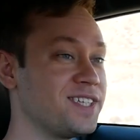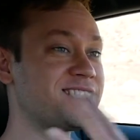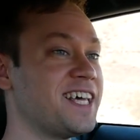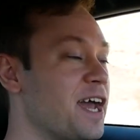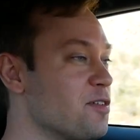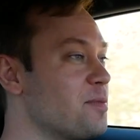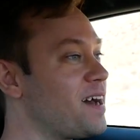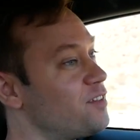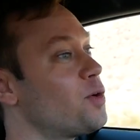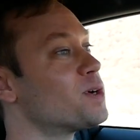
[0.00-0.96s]
same
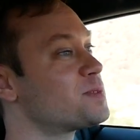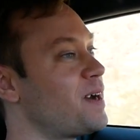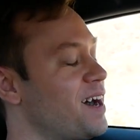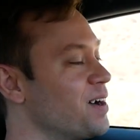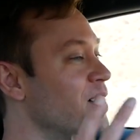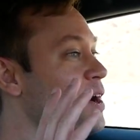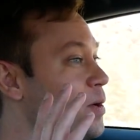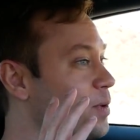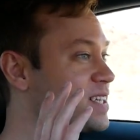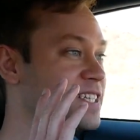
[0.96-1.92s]
amount of horsepower,
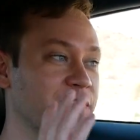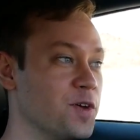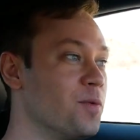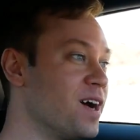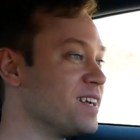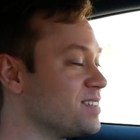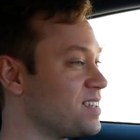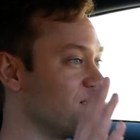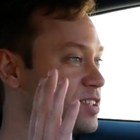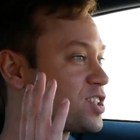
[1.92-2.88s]
which if you want
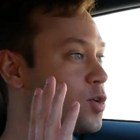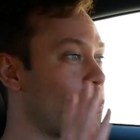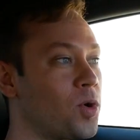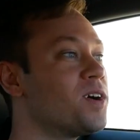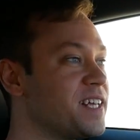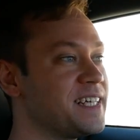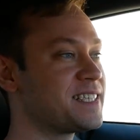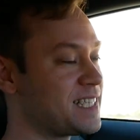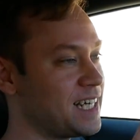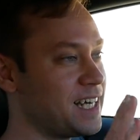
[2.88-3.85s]
the
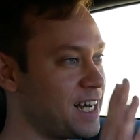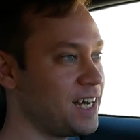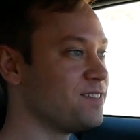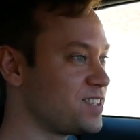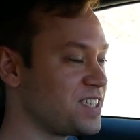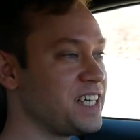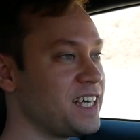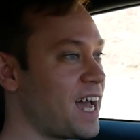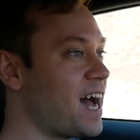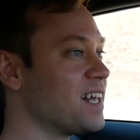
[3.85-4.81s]
squirreliest uh,
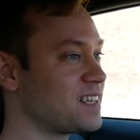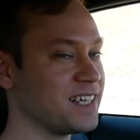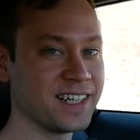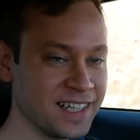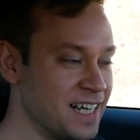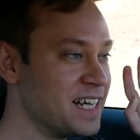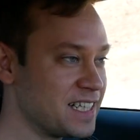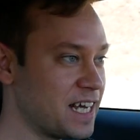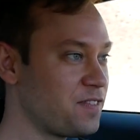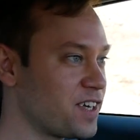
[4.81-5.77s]
Z out there,
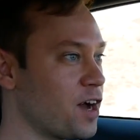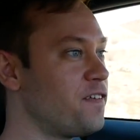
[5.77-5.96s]
definitely go